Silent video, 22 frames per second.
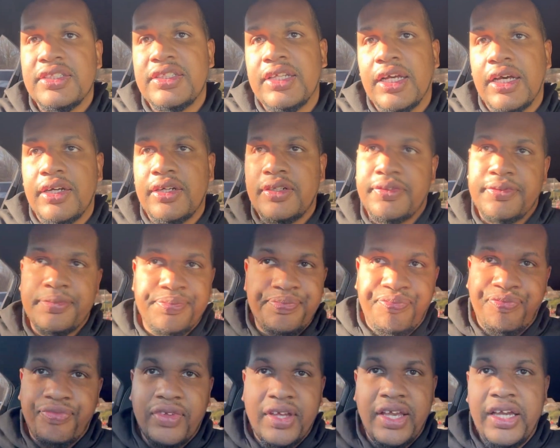So
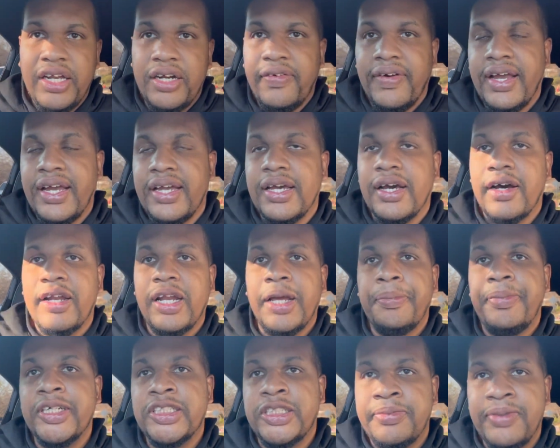either way I go,
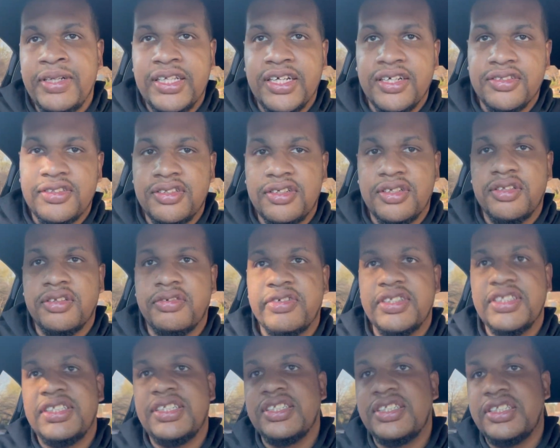that puts me closer to the
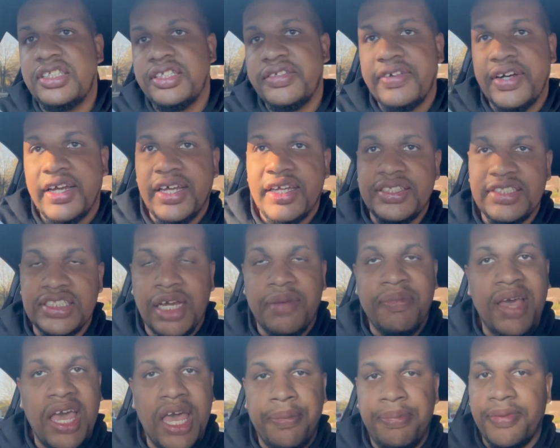360 range.
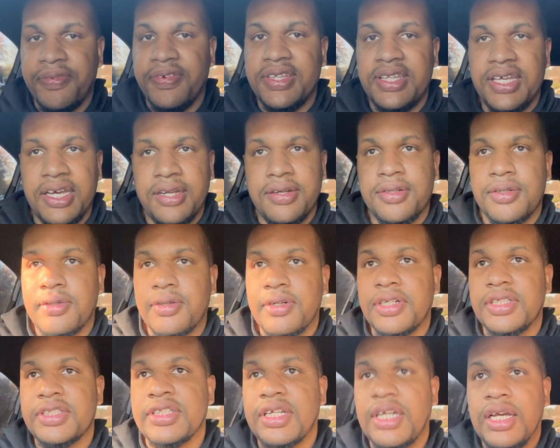I'm happy with that, of course.